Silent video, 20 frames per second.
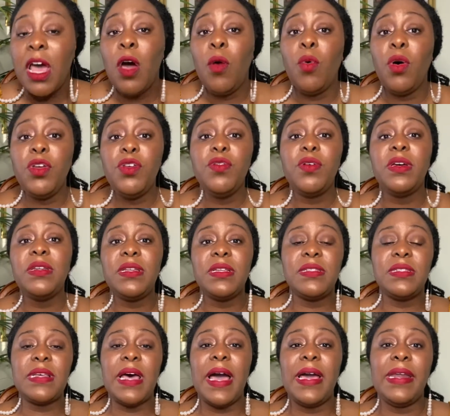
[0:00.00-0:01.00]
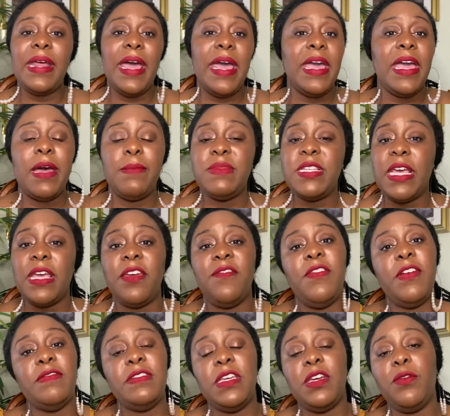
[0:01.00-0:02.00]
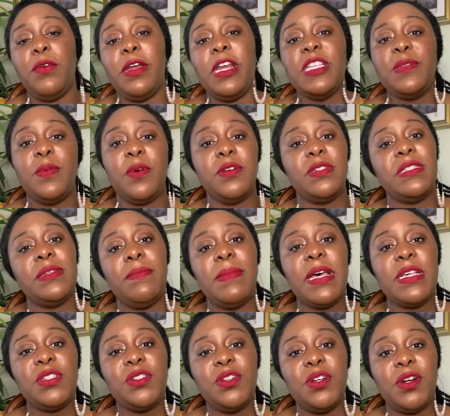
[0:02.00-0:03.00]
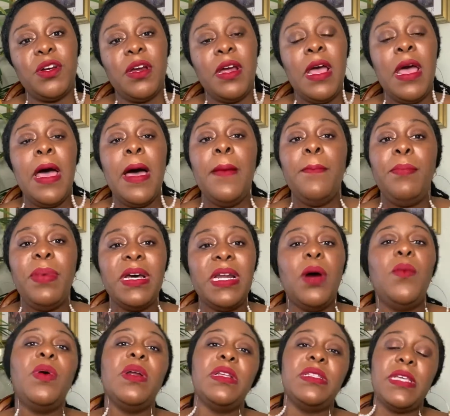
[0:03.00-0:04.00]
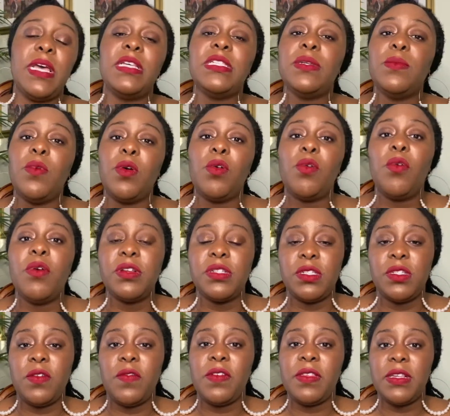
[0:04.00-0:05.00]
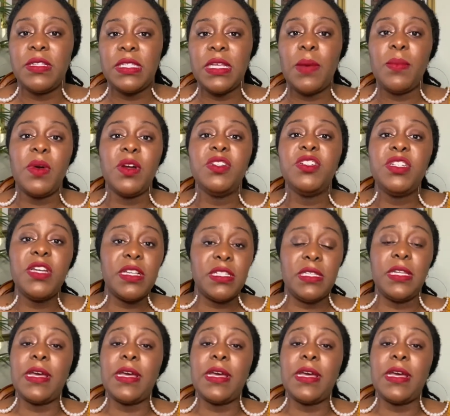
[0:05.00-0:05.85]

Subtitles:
Well, you could decide, hey, I'm taking 15 credits per semester, but I want to take some more courses over the summer just to